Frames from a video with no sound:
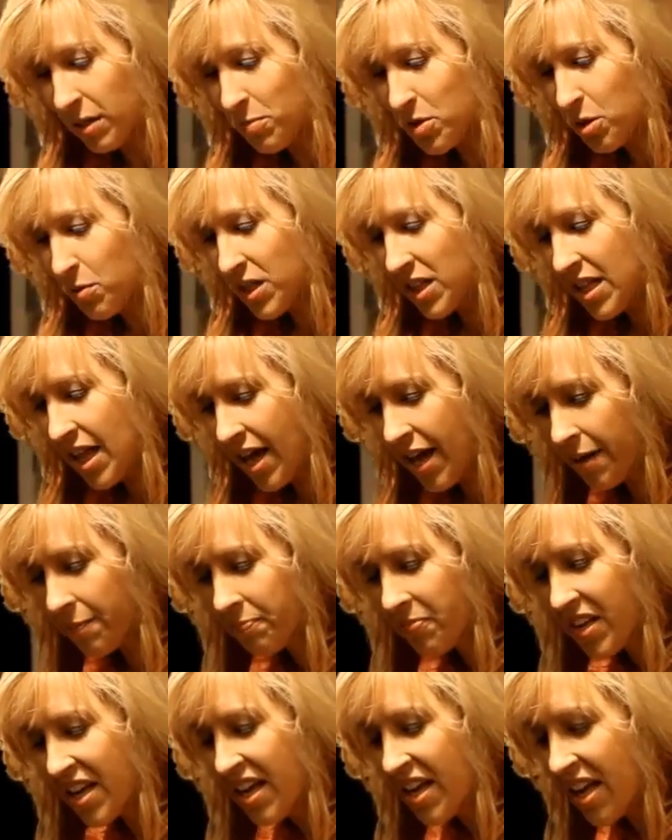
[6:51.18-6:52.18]
I'm doing that,
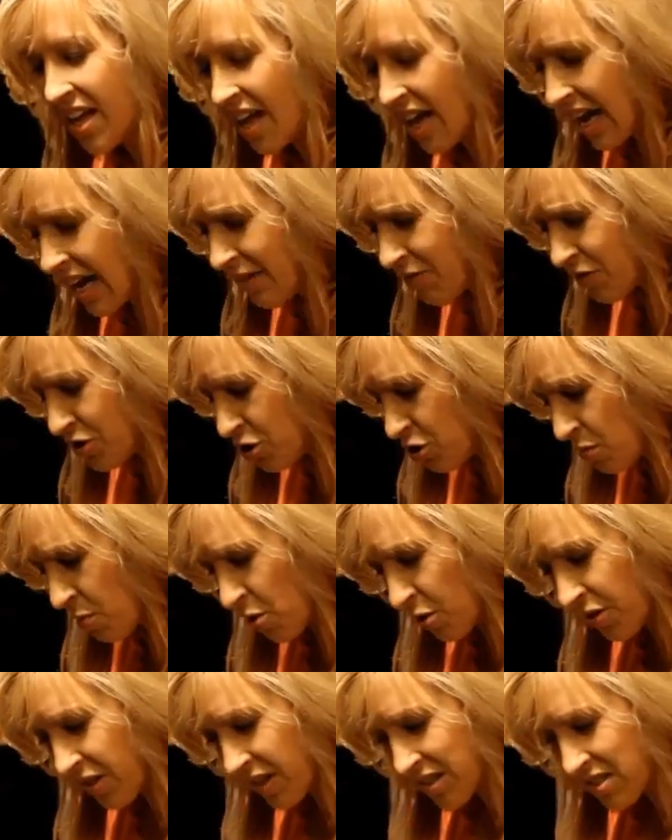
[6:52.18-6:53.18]
I have two
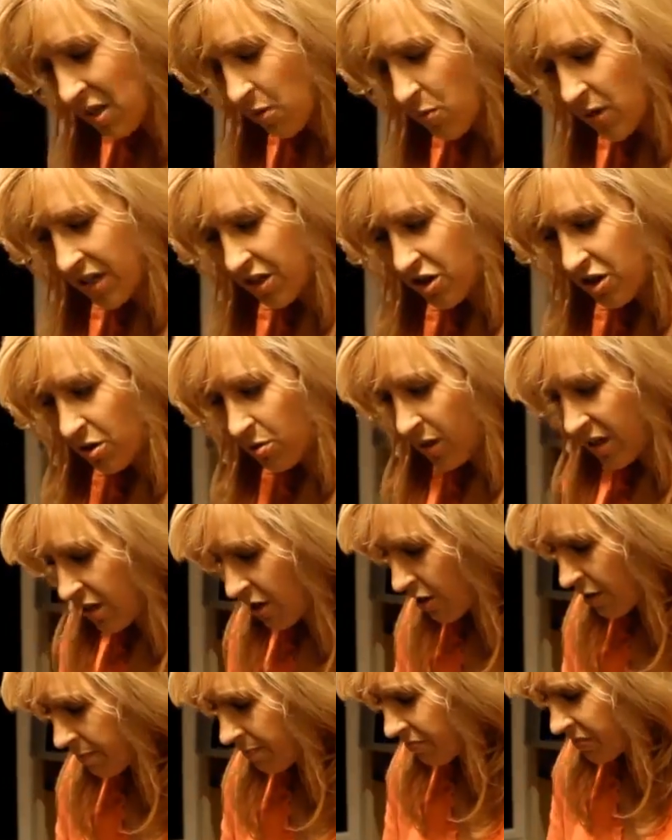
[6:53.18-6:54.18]
more things I want to do
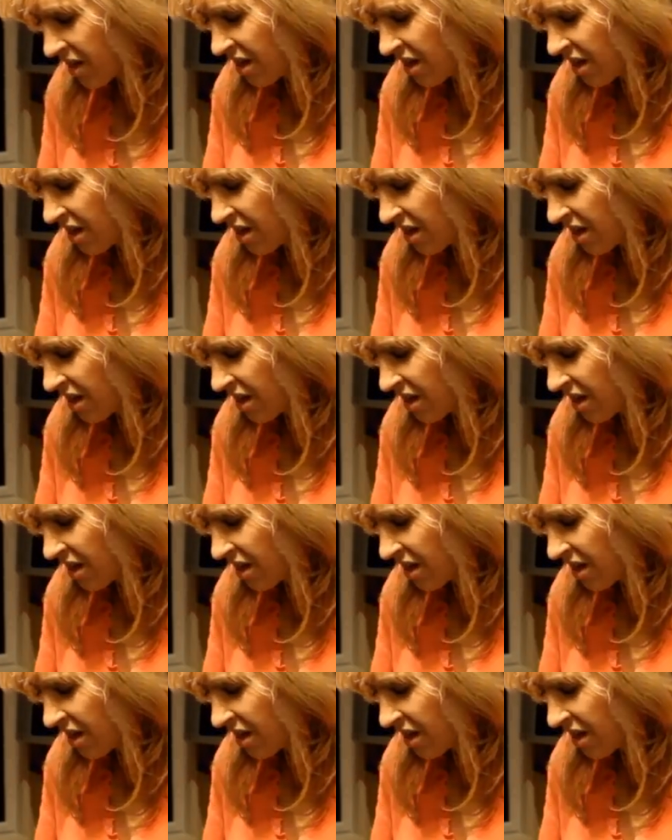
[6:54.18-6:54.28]
here.